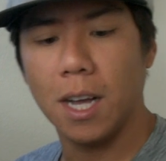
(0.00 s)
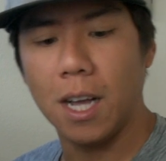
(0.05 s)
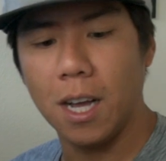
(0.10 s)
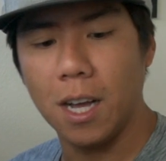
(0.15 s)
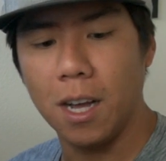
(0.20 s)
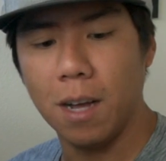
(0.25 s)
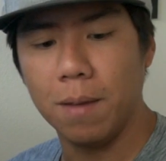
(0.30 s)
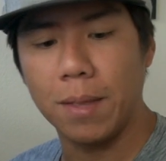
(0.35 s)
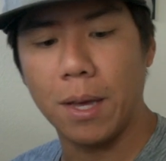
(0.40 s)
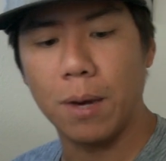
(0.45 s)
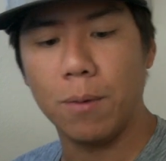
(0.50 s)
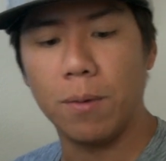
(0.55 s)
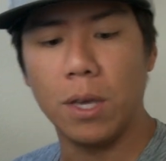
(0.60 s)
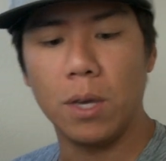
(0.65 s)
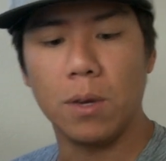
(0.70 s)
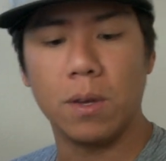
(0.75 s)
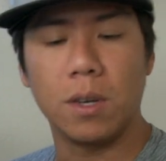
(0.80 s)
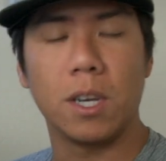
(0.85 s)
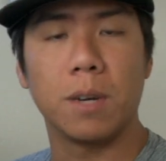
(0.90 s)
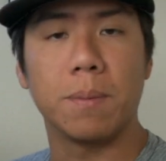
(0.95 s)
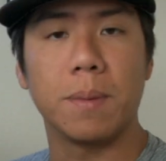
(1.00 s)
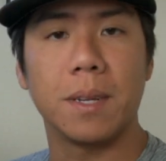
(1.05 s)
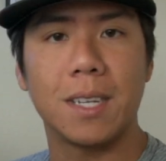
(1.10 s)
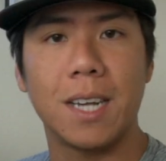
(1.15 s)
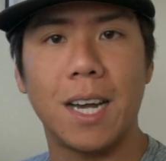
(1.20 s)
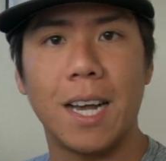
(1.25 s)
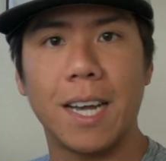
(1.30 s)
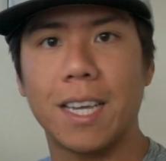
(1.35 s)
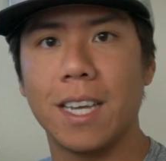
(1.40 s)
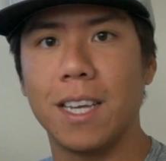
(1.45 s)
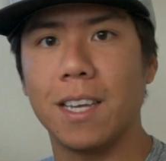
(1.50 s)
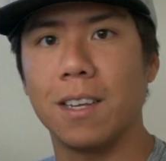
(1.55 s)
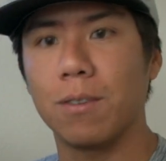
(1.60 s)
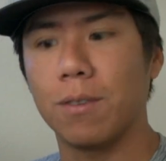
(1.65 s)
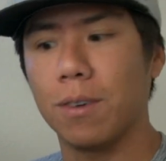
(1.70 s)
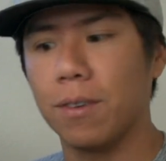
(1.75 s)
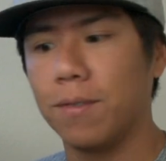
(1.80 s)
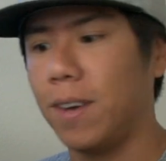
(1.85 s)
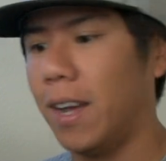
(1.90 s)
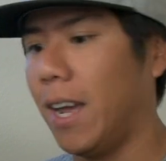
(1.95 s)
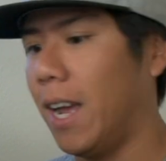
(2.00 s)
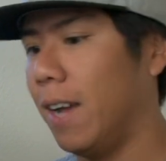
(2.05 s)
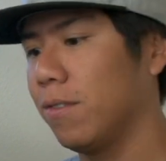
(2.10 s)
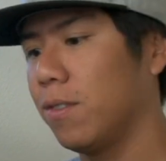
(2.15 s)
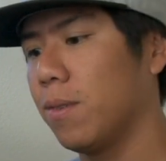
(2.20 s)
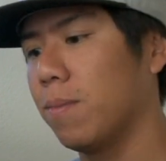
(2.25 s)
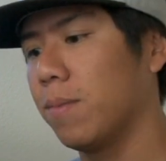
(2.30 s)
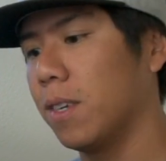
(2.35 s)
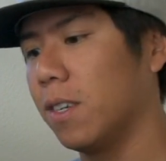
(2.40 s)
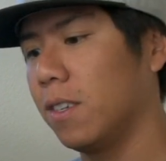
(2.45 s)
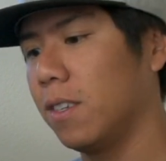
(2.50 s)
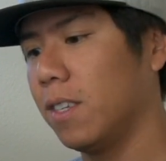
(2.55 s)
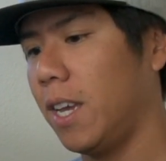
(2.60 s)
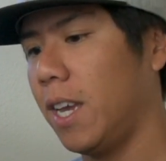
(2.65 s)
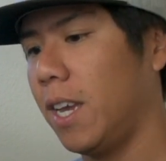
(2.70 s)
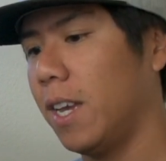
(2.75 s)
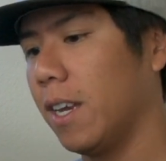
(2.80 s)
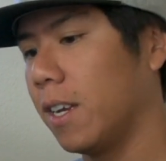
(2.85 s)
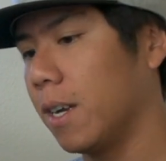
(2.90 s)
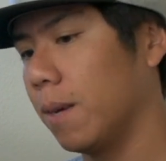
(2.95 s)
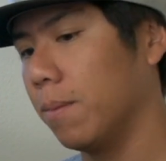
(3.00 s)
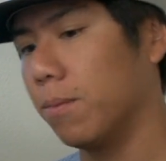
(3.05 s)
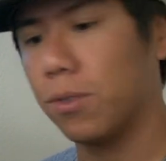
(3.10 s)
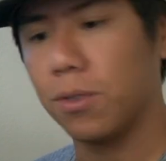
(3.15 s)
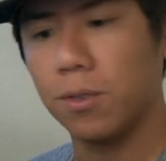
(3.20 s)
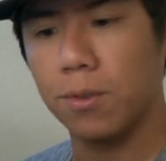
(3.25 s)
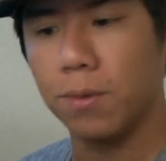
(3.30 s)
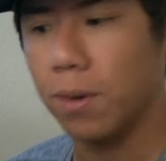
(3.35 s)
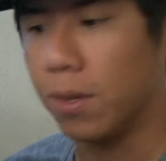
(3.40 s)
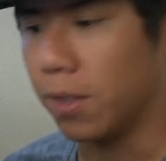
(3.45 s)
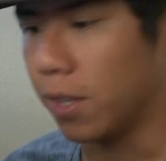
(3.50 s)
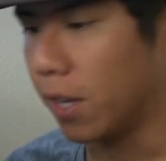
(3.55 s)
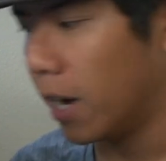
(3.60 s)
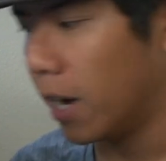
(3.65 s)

That way you can hear me talking, or if I have something to say, it comes through on the